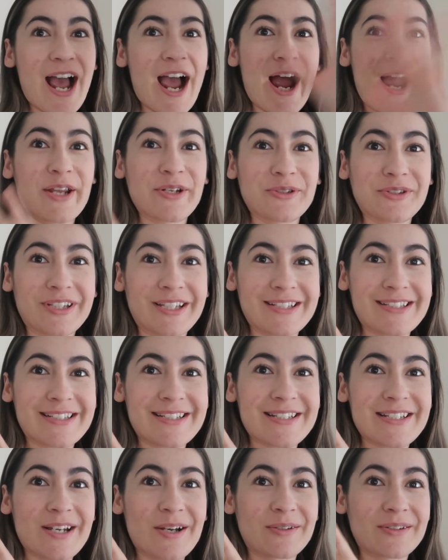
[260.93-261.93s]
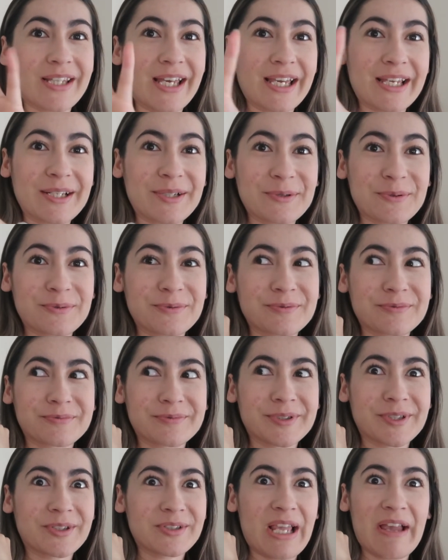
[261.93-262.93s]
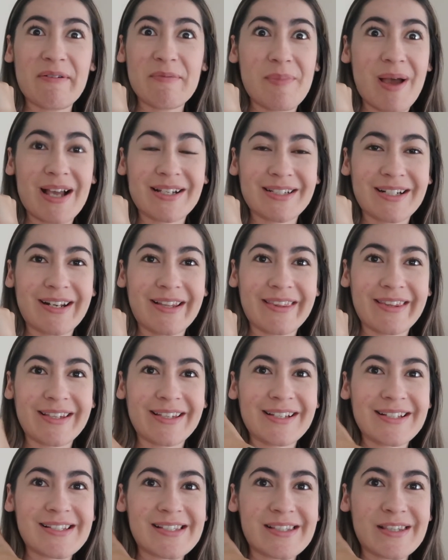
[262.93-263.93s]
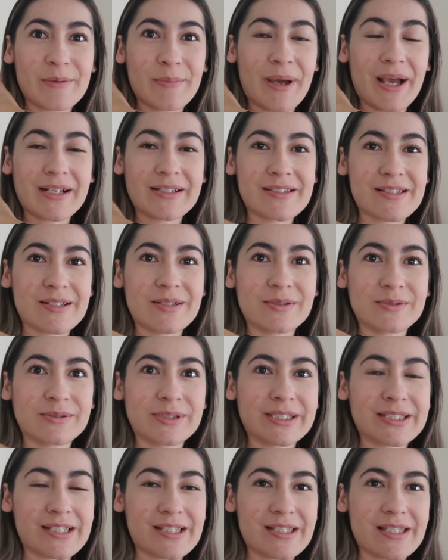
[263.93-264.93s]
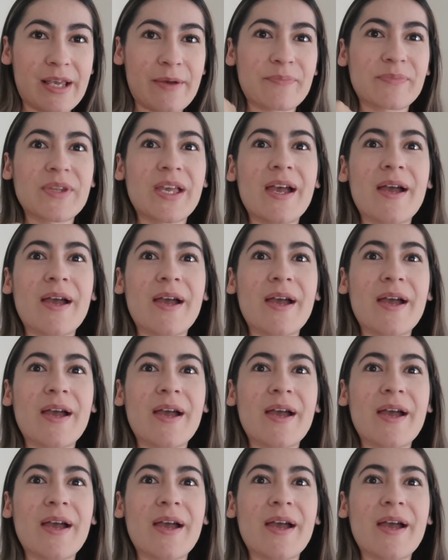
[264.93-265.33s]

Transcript: I know you guys can tell, like, girl, you haven't packed anything because the bag still looks the same.